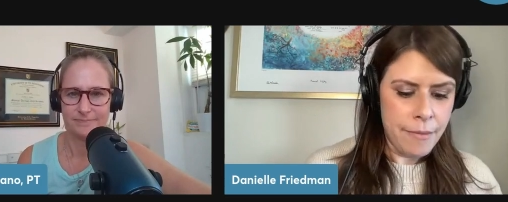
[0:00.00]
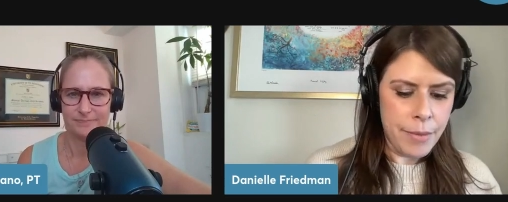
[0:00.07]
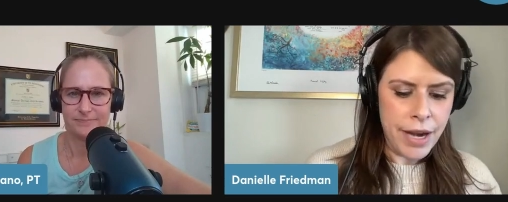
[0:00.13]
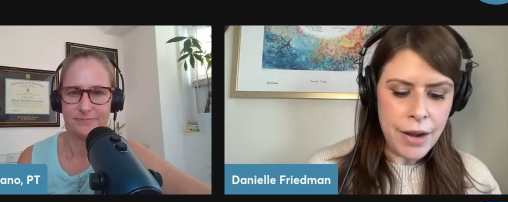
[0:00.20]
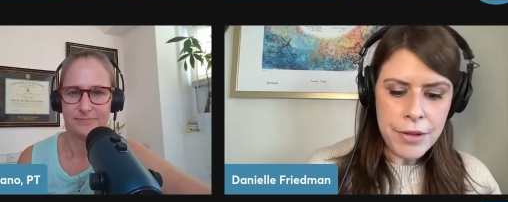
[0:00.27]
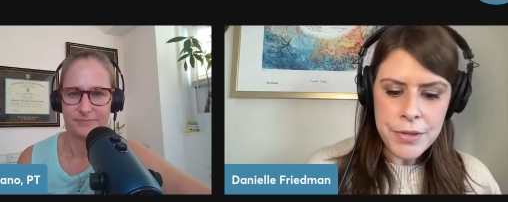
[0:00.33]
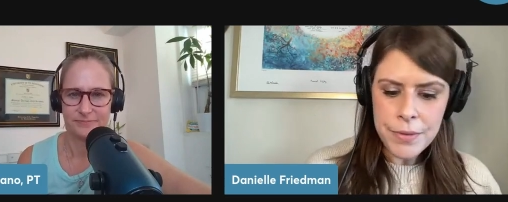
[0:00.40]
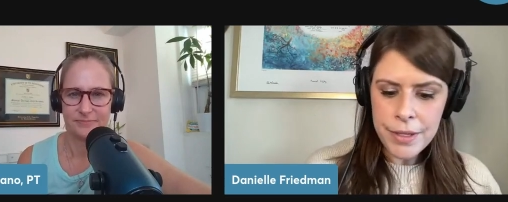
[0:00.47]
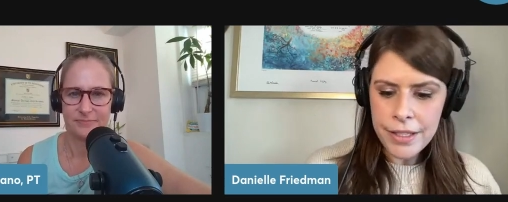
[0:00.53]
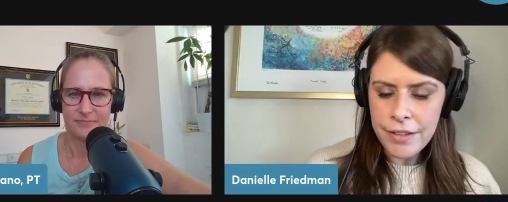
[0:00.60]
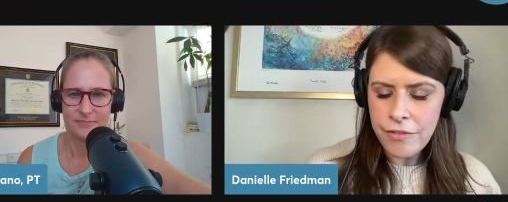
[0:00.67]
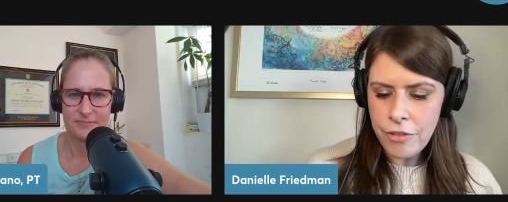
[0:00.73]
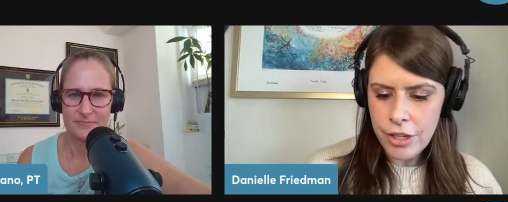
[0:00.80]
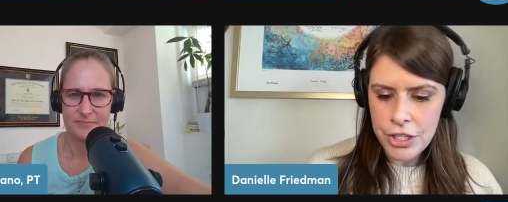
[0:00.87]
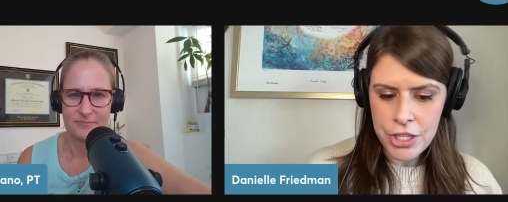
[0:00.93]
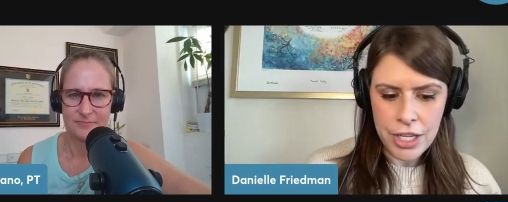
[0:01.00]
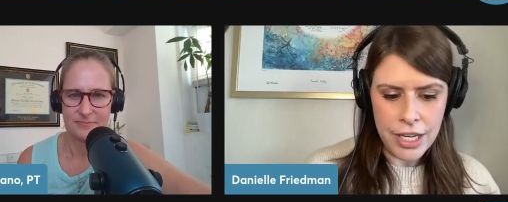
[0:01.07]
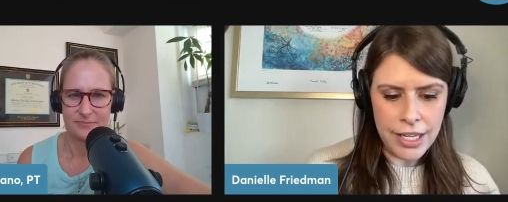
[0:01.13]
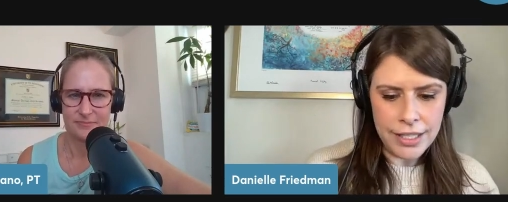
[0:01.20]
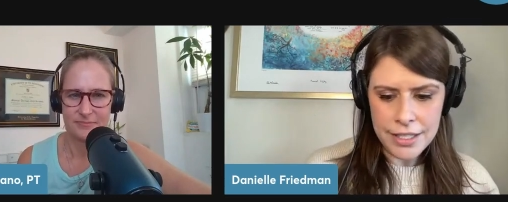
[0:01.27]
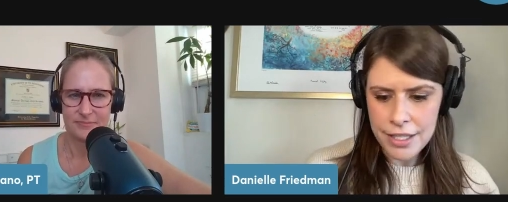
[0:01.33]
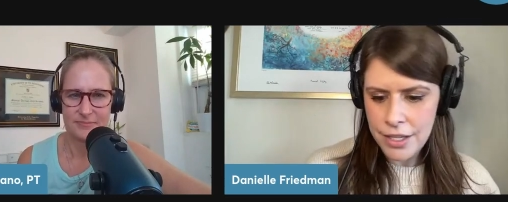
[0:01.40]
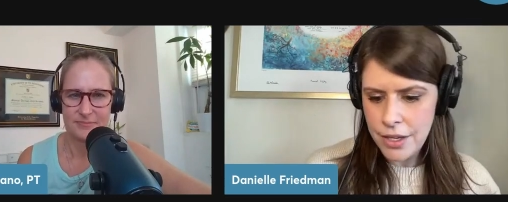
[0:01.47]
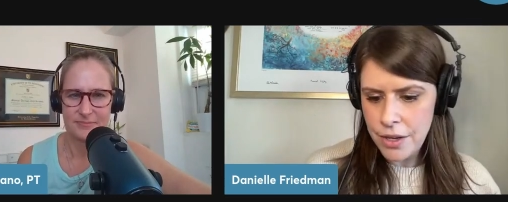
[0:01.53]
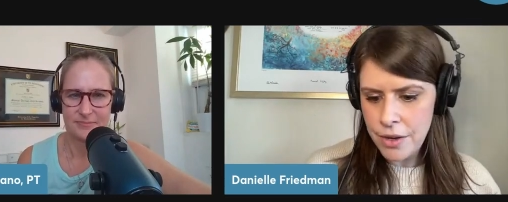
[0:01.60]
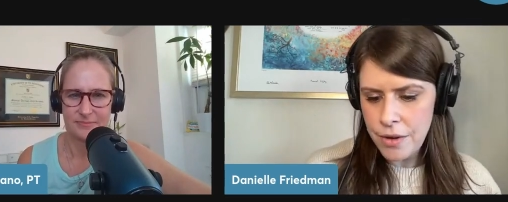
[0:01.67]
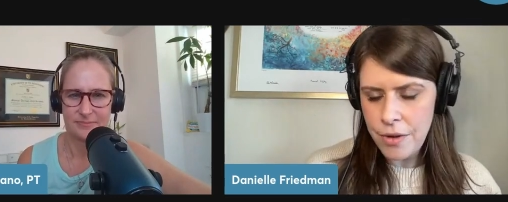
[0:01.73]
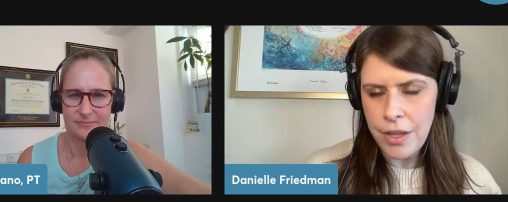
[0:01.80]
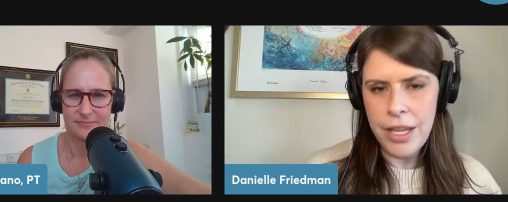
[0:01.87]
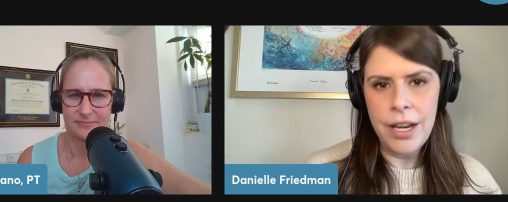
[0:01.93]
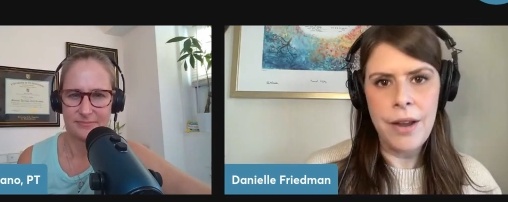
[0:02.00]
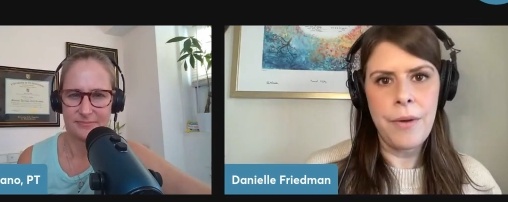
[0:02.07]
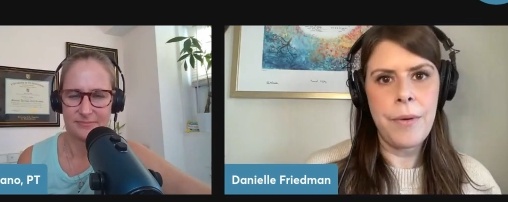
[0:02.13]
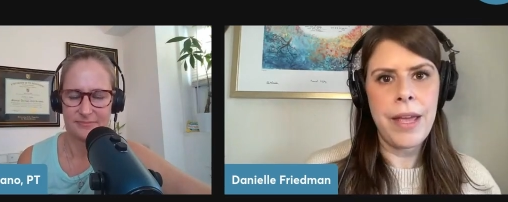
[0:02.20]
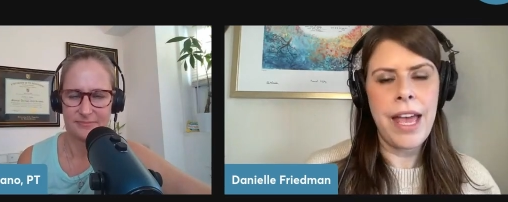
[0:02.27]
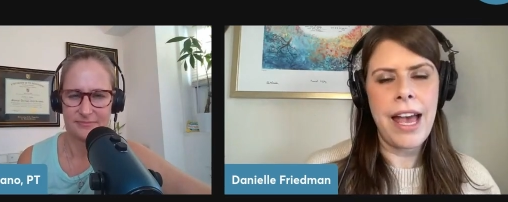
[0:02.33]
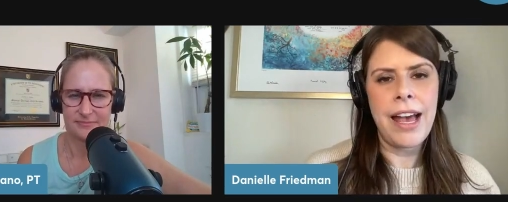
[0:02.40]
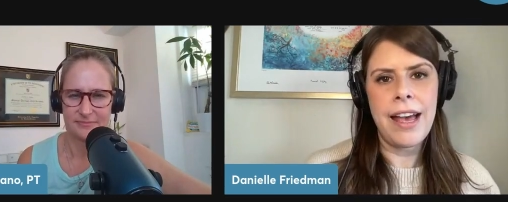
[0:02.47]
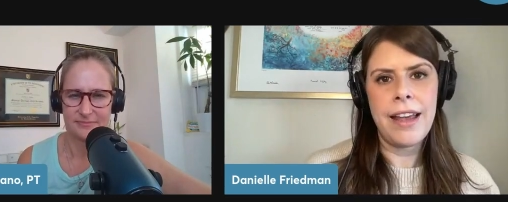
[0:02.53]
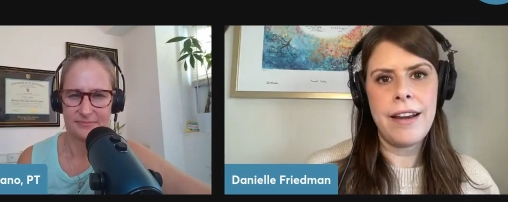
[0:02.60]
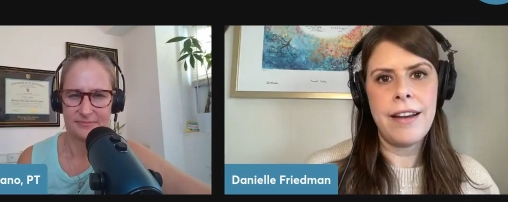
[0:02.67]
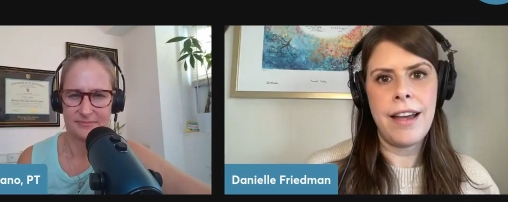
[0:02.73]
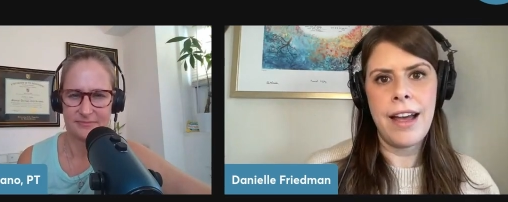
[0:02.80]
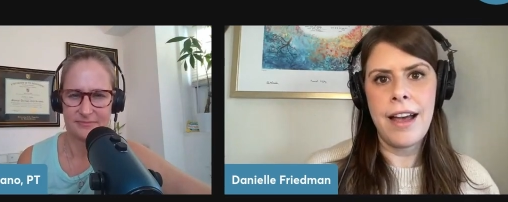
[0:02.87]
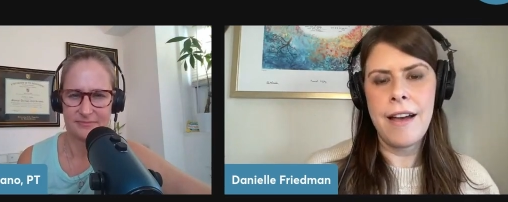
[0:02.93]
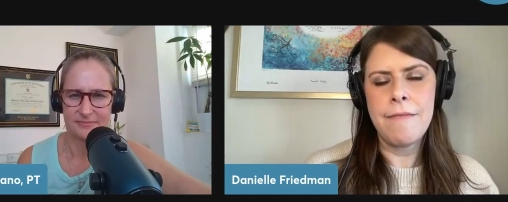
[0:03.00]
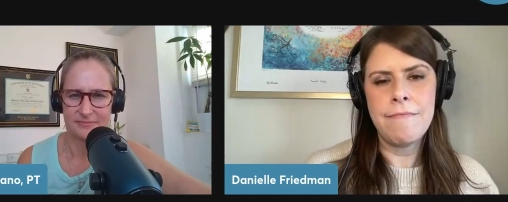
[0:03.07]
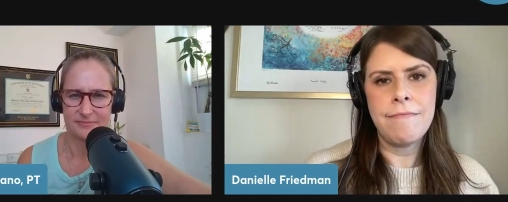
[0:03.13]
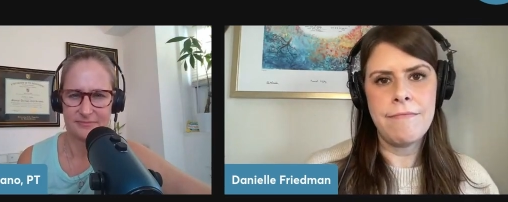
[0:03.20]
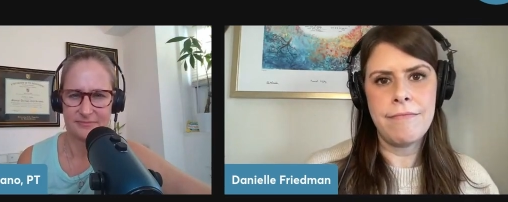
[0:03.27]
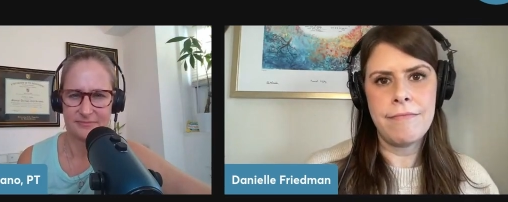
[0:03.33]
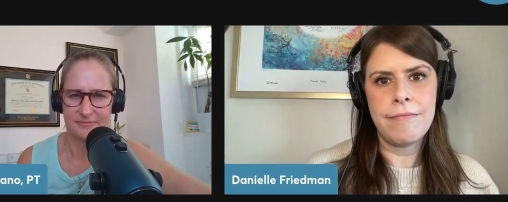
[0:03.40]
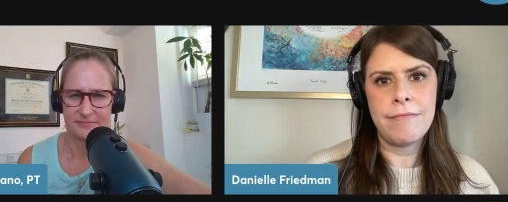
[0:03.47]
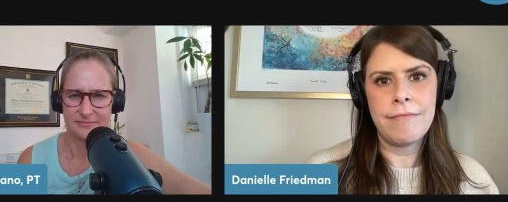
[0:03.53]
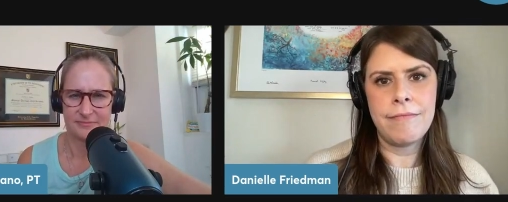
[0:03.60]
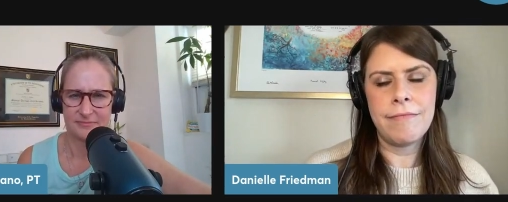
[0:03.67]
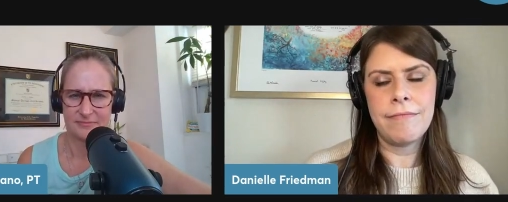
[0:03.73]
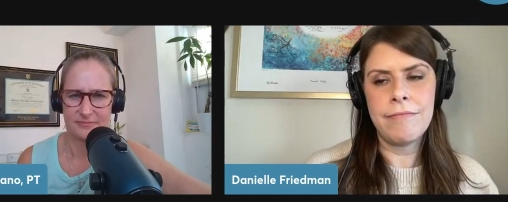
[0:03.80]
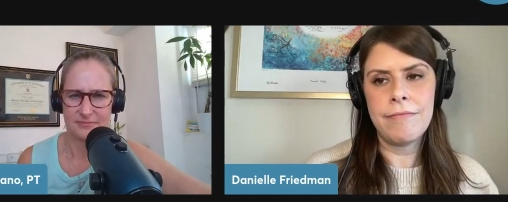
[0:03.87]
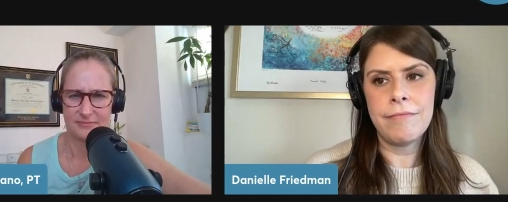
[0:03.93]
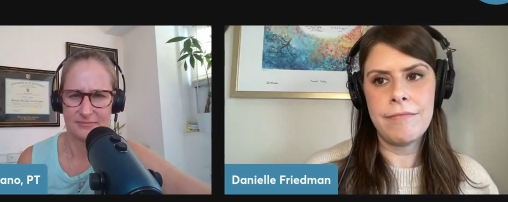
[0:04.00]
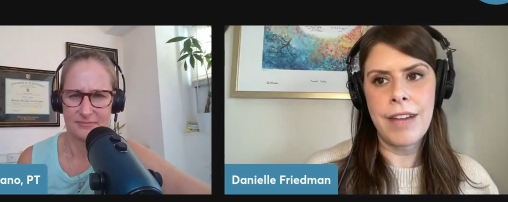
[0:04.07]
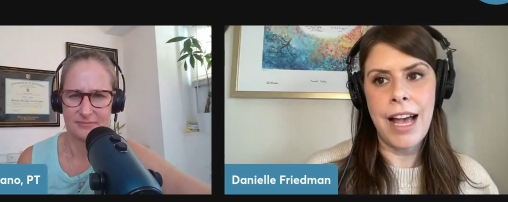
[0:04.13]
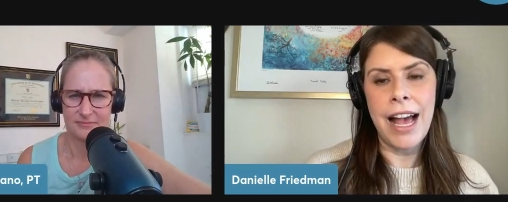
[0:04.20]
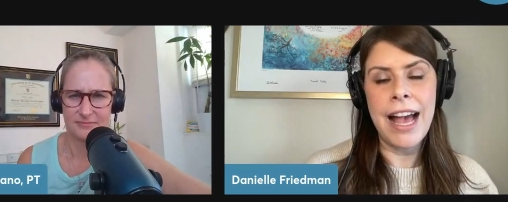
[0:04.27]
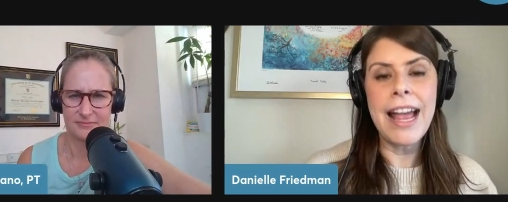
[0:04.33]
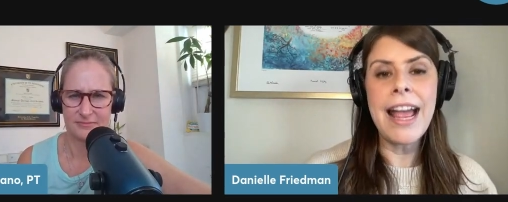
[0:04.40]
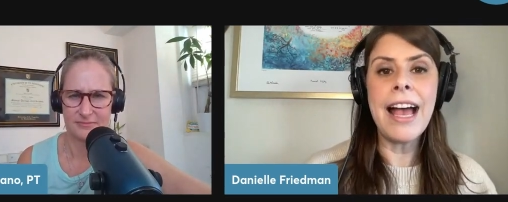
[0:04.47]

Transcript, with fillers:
Speaker 1: But I was really fortunate to you know we had um, I